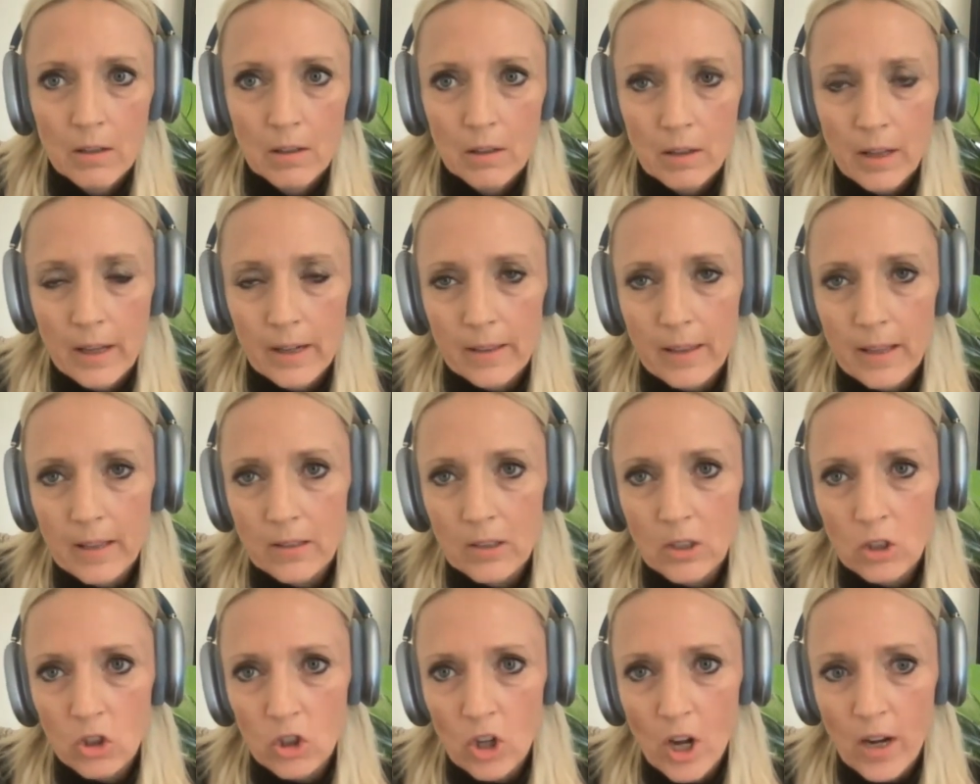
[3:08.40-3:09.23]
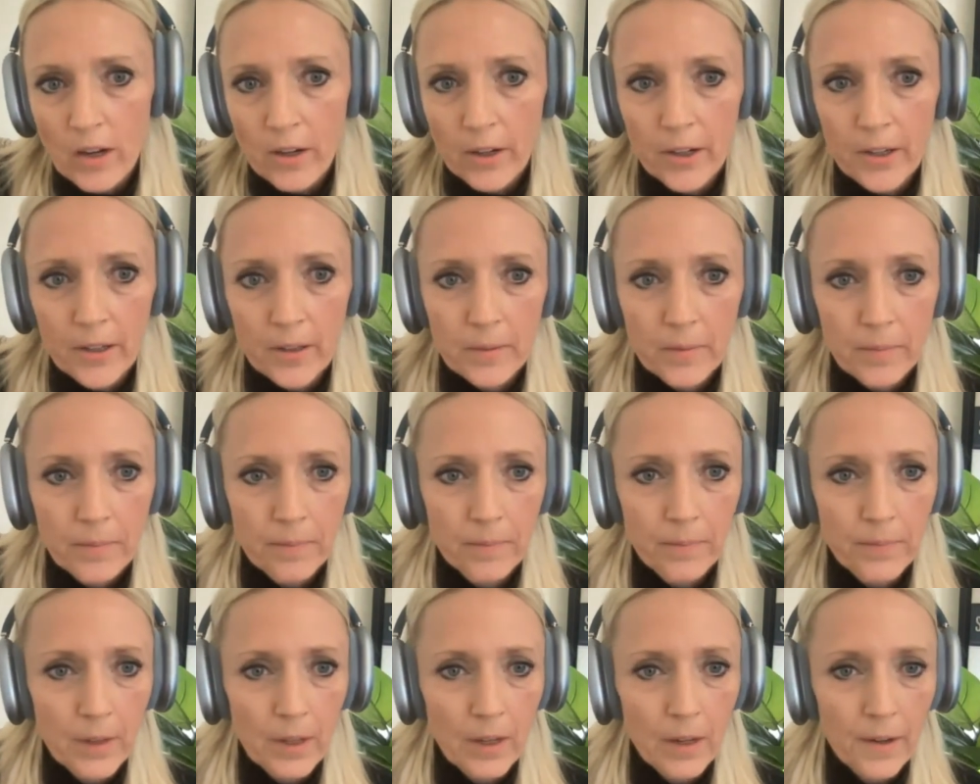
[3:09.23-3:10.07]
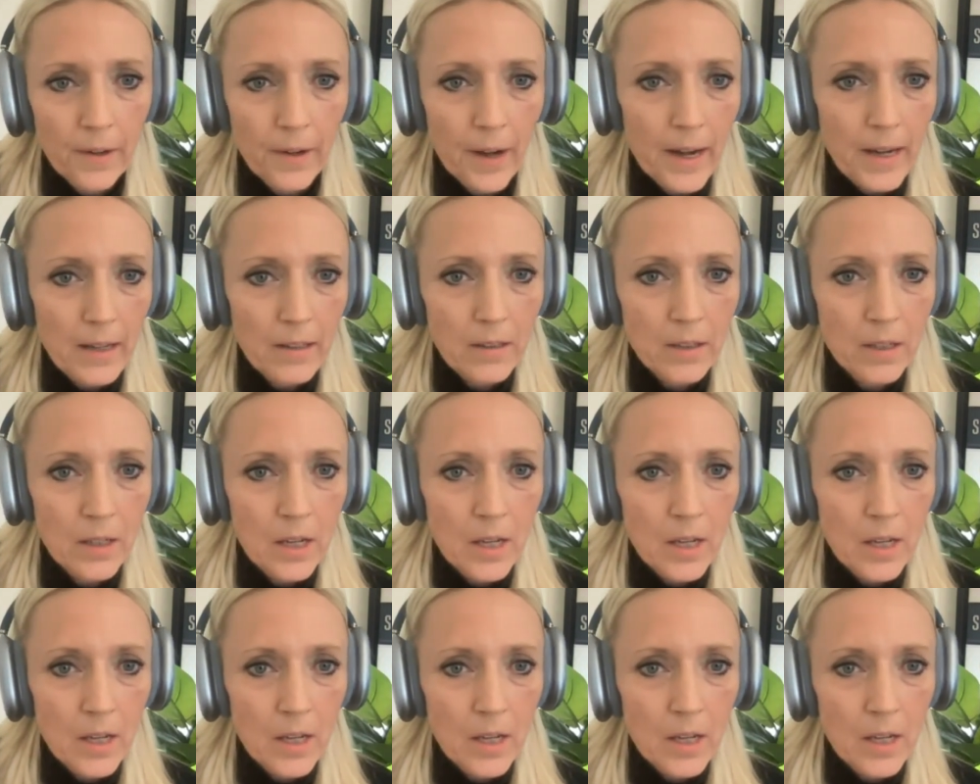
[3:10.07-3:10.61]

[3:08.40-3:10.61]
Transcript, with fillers: Like, that's a shocker. All right.